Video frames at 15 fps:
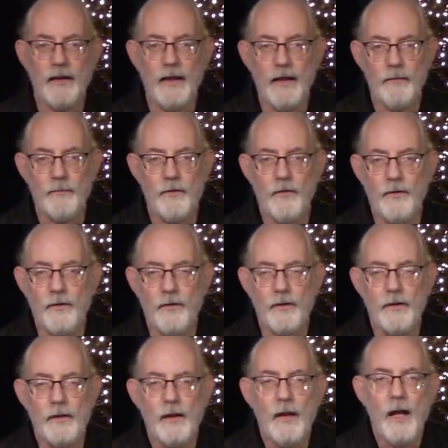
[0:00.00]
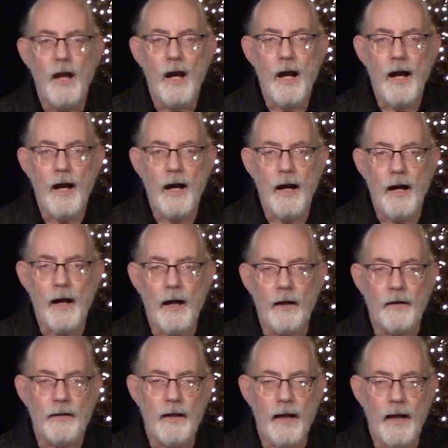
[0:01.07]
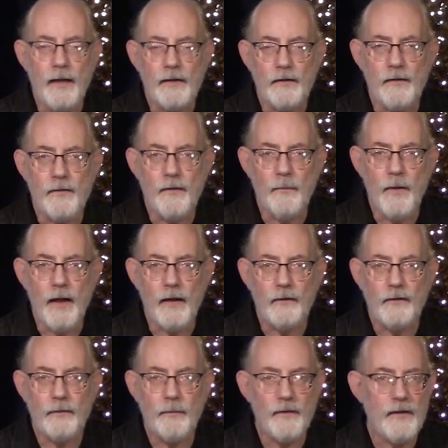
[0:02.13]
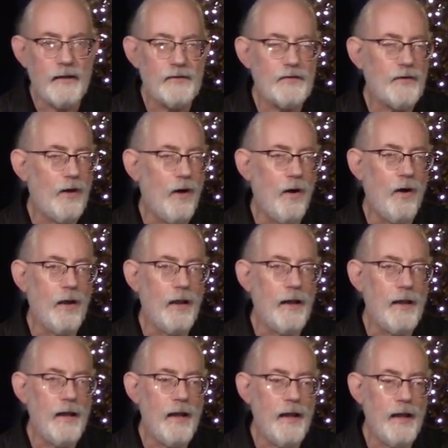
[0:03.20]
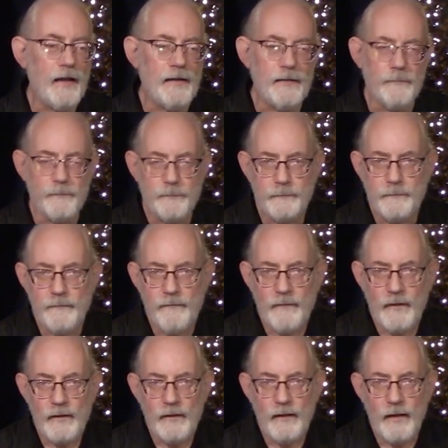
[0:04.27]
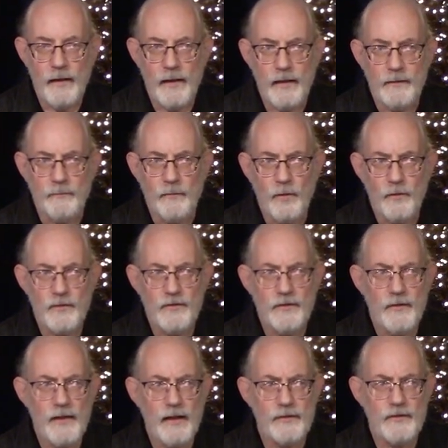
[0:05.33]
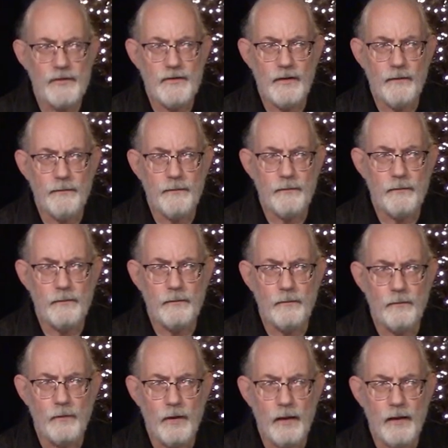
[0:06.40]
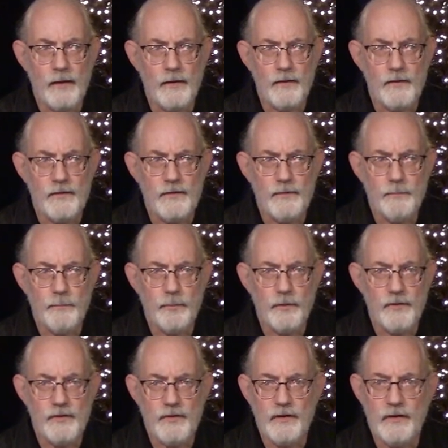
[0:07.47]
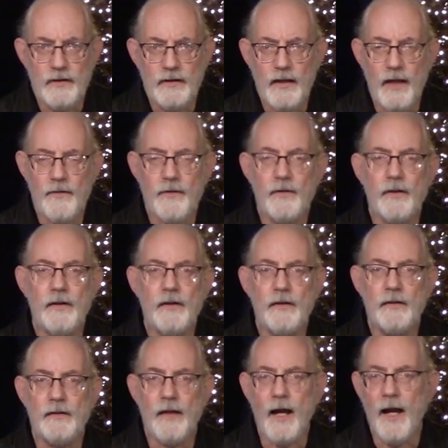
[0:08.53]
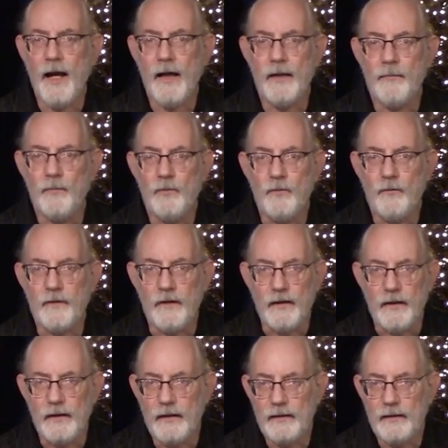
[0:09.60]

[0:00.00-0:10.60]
camcorder are not the best, but that's all I had. And most of that stuff was put together in iMovie